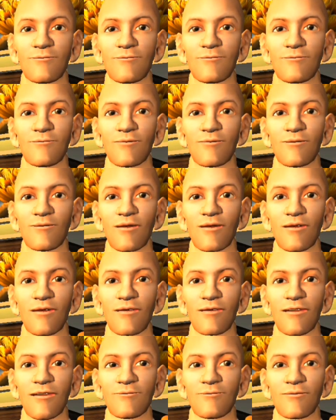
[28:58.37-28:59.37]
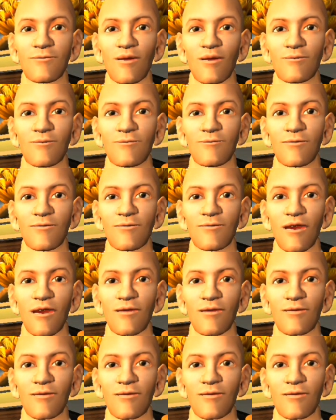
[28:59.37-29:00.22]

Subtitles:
he does koan practice with me once a